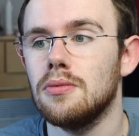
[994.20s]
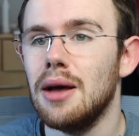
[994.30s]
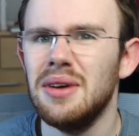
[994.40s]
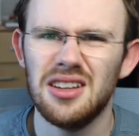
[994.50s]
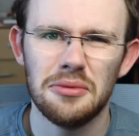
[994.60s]

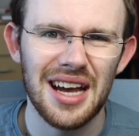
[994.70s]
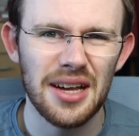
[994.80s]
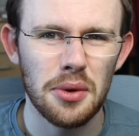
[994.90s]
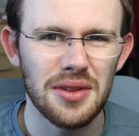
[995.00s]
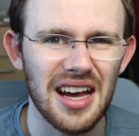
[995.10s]
I made a little bit of
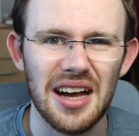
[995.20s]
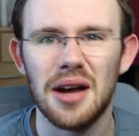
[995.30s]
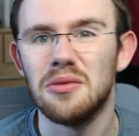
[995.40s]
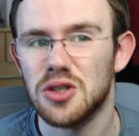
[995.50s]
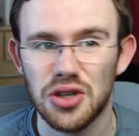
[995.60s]
headway with that.
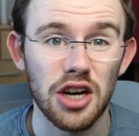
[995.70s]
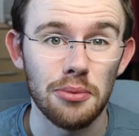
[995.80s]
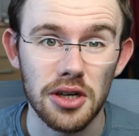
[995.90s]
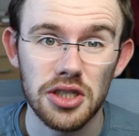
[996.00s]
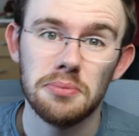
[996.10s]
I'm not sure how
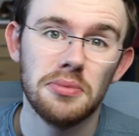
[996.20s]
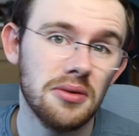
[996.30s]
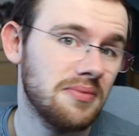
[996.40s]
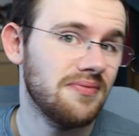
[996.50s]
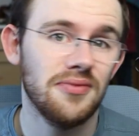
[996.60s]
much,
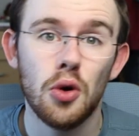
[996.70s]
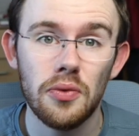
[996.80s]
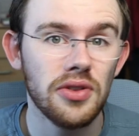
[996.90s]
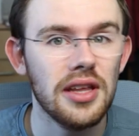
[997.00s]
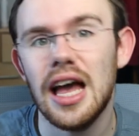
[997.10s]
but
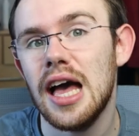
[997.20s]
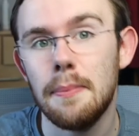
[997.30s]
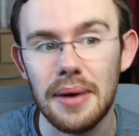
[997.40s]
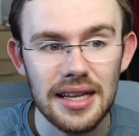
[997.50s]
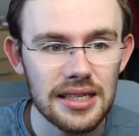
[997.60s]
hopefully a
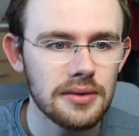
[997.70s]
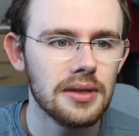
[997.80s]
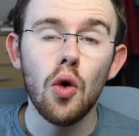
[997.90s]
bit.